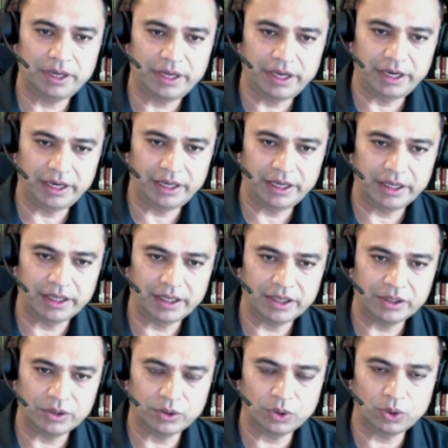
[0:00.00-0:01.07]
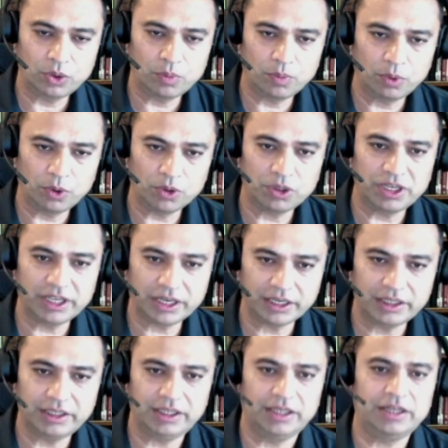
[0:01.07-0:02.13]
a go more on a
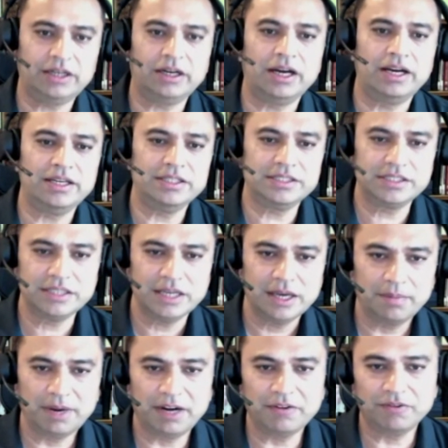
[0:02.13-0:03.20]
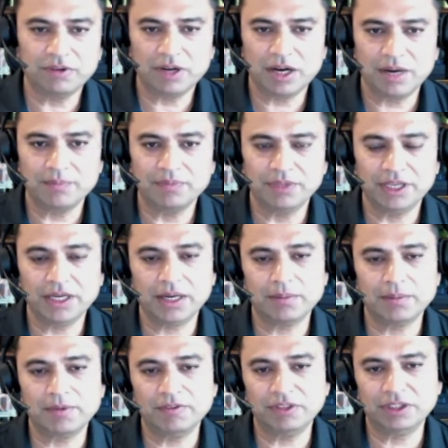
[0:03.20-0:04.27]
containerized platform, they come
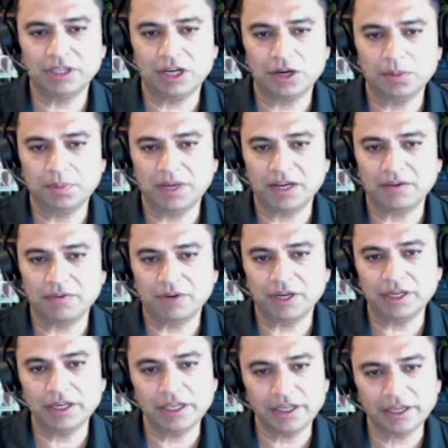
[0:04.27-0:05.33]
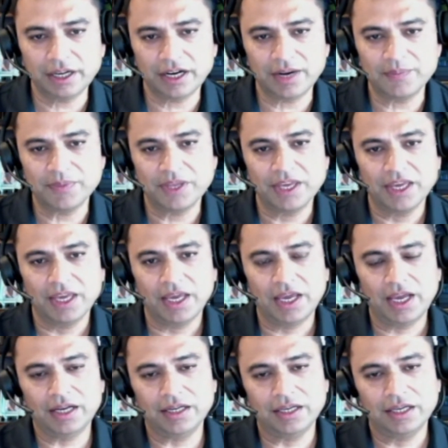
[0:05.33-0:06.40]
up with Cloud Pak for data.
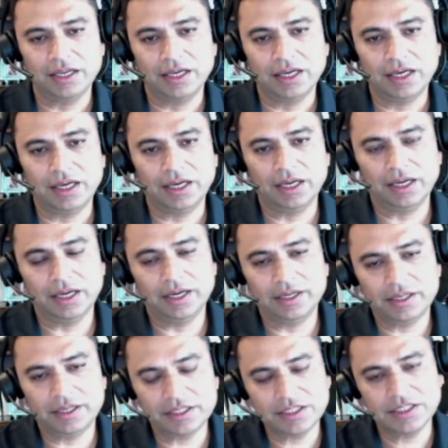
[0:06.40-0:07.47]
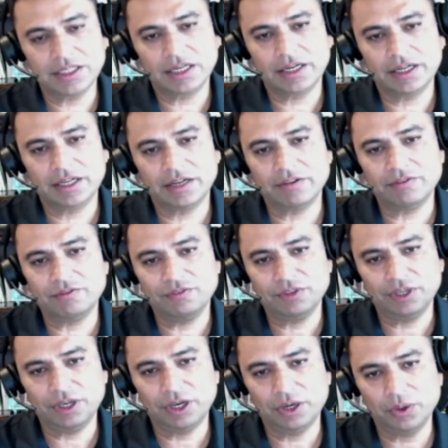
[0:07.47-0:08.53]
And uh, interestingly enough,
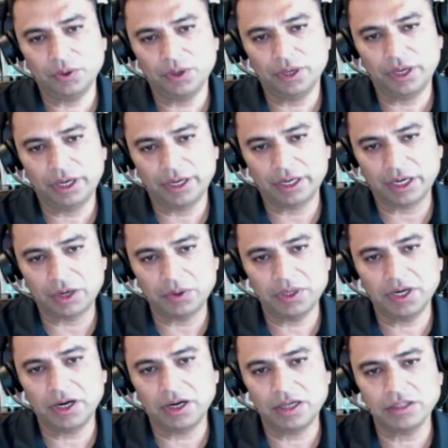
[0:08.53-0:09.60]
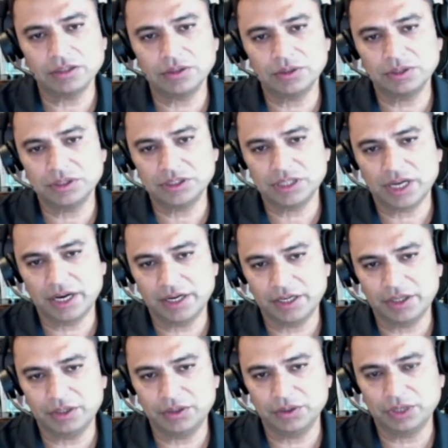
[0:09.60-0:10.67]
uh, Cloudera also decided
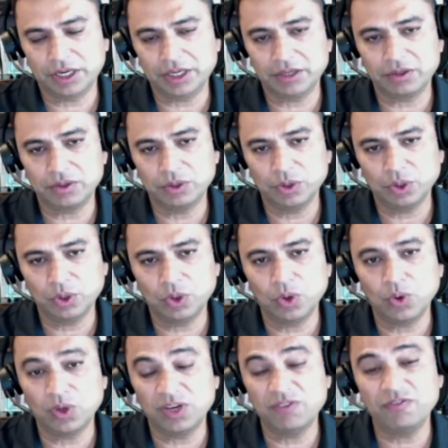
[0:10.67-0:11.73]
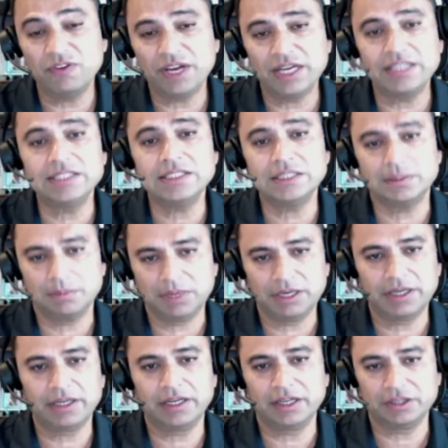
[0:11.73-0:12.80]
to kind of go on a very similar
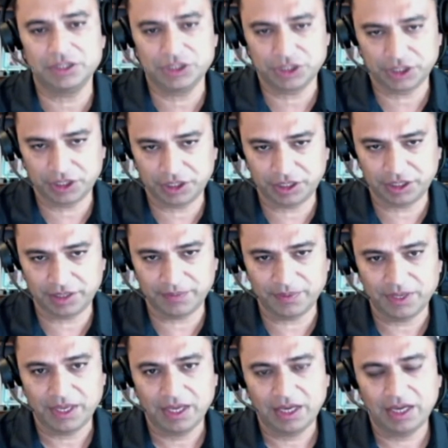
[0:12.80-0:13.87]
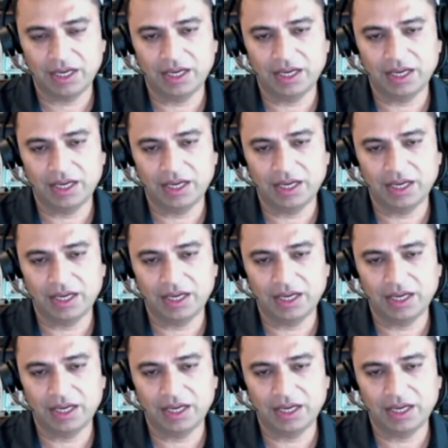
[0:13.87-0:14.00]
kind of journey, and